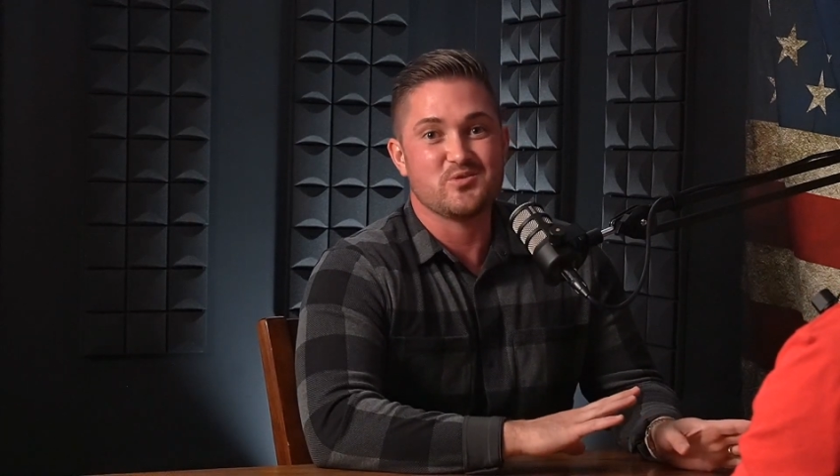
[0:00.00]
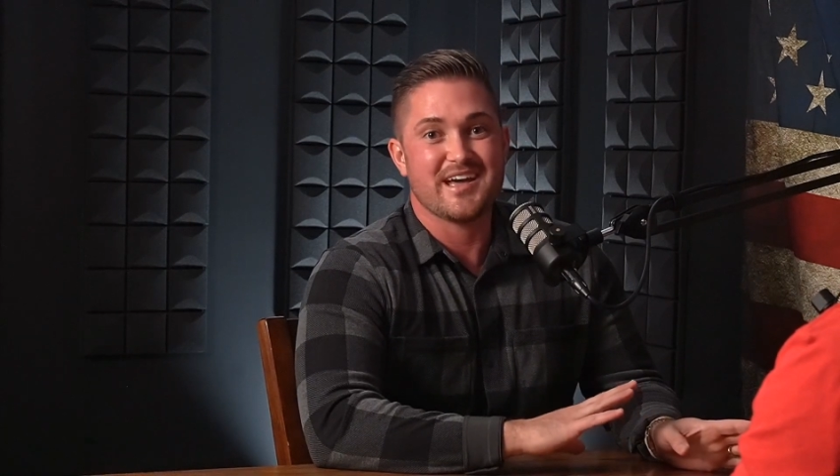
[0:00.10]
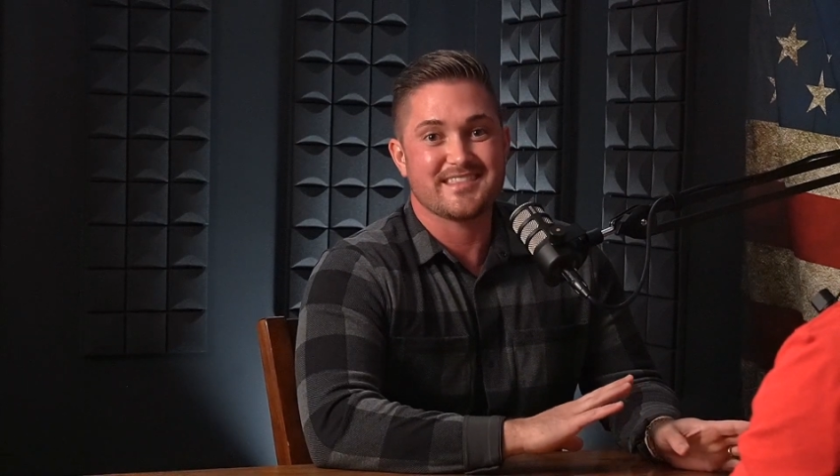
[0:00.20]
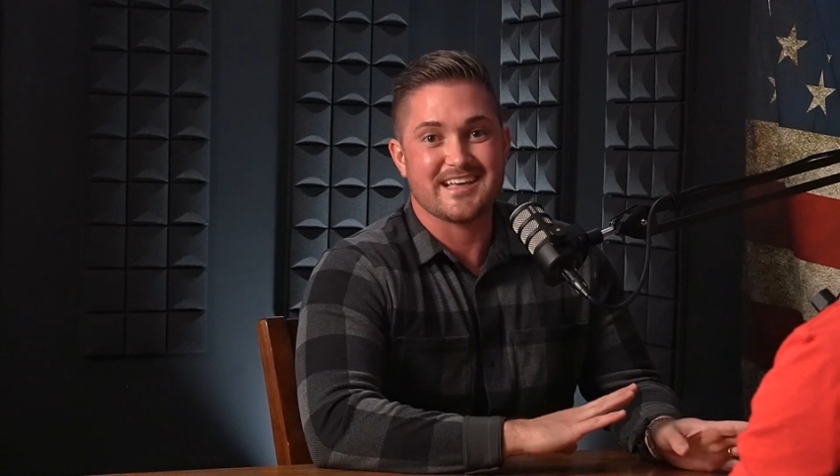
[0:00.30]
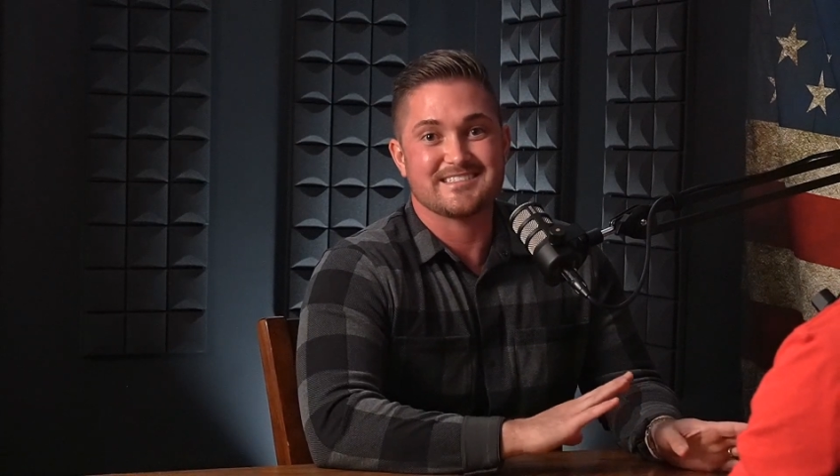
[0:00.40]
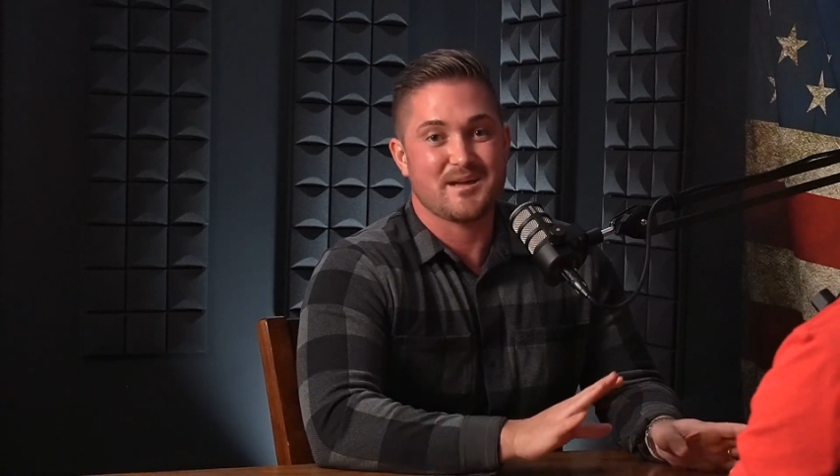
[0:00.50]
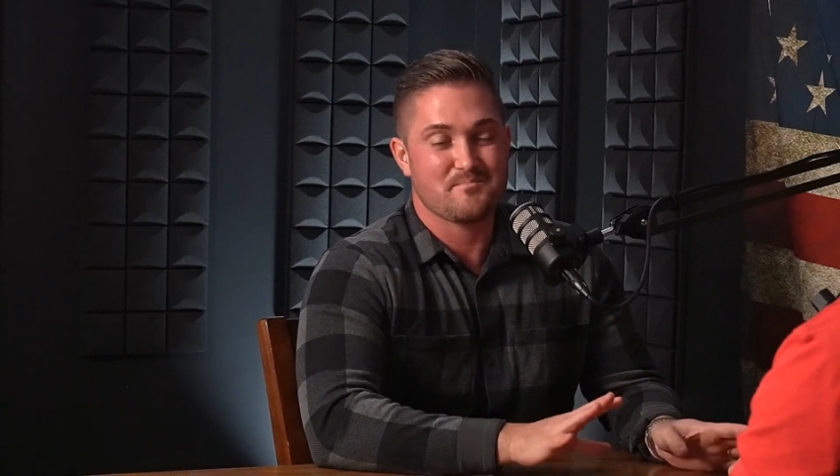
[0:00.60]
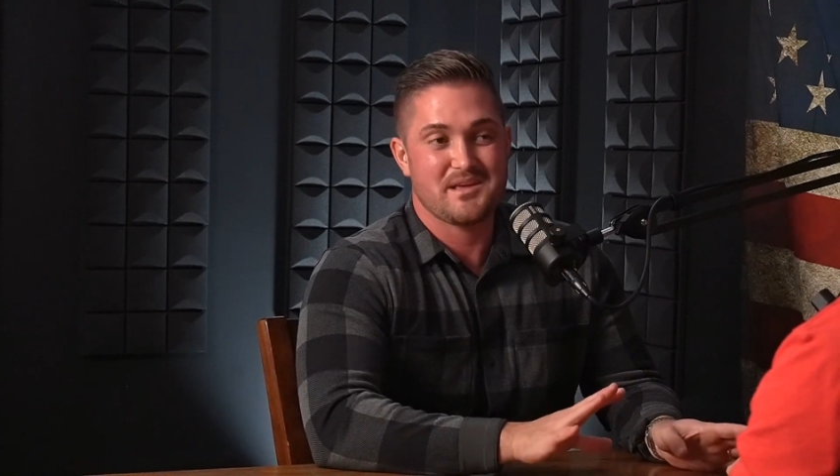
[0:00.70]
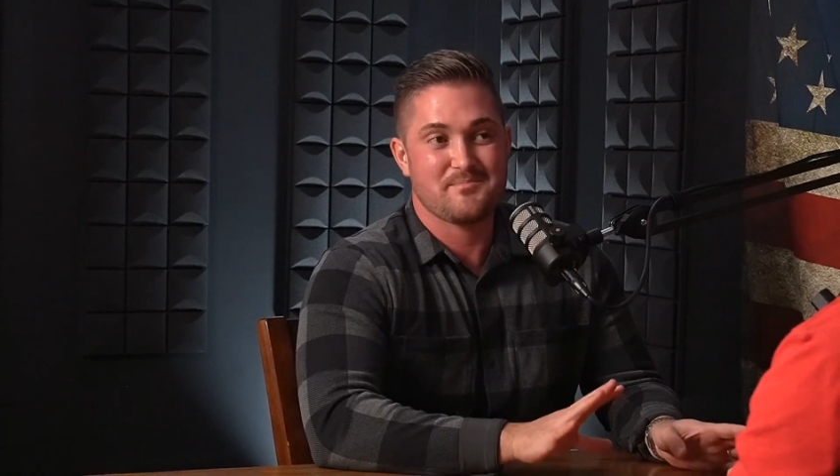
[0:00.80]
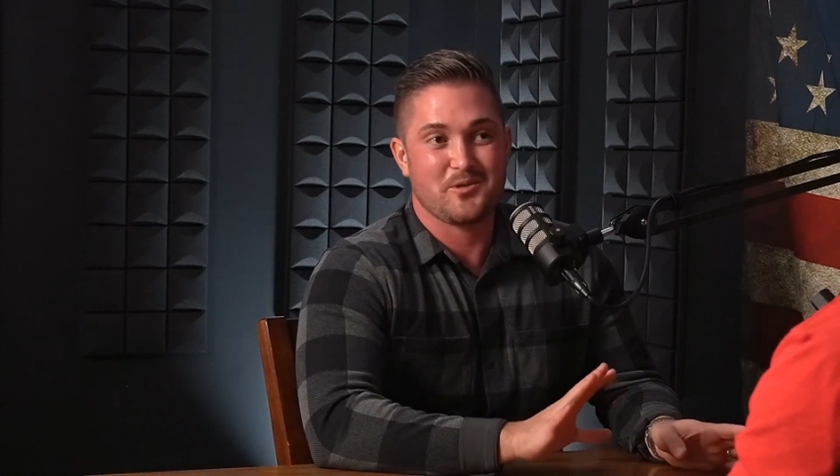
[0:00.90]
get that some
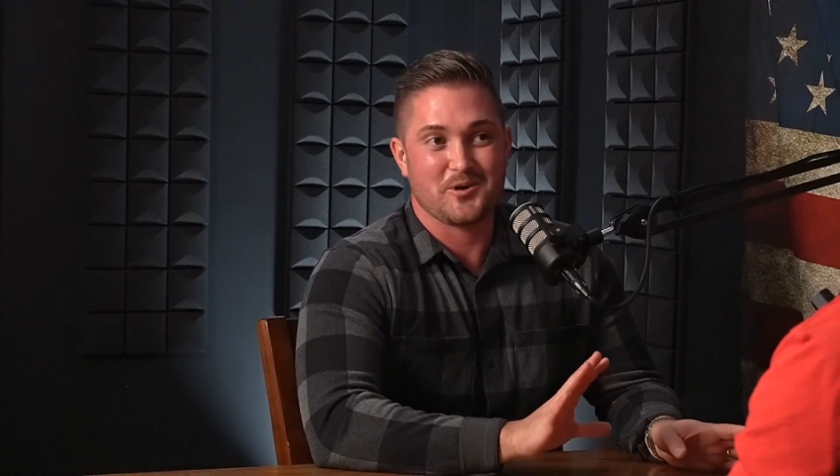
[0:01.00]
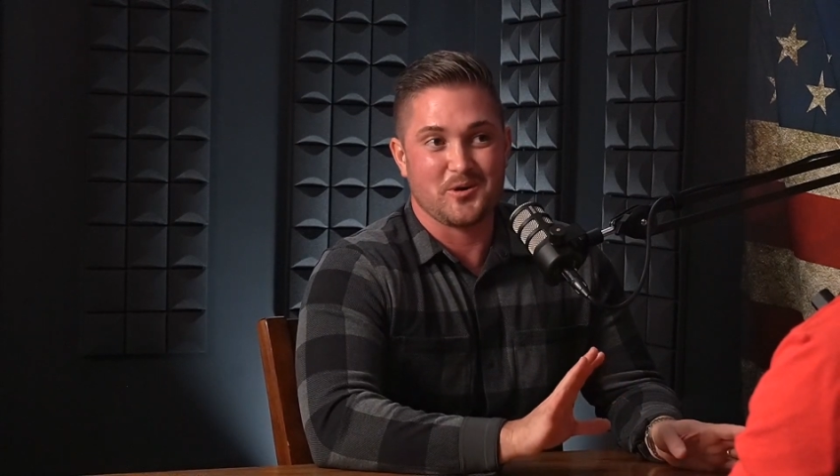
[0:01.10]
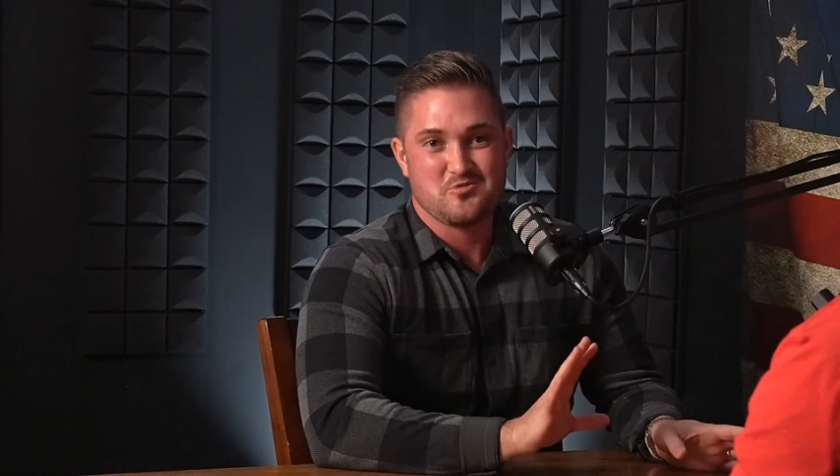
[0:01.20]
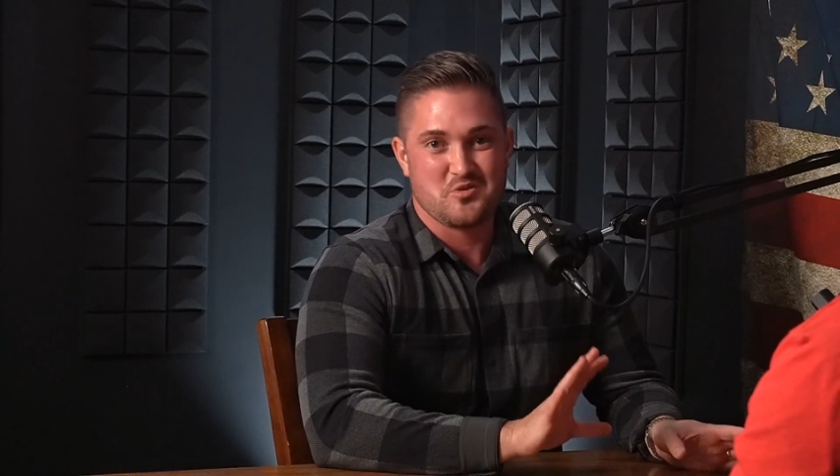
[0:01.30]
people are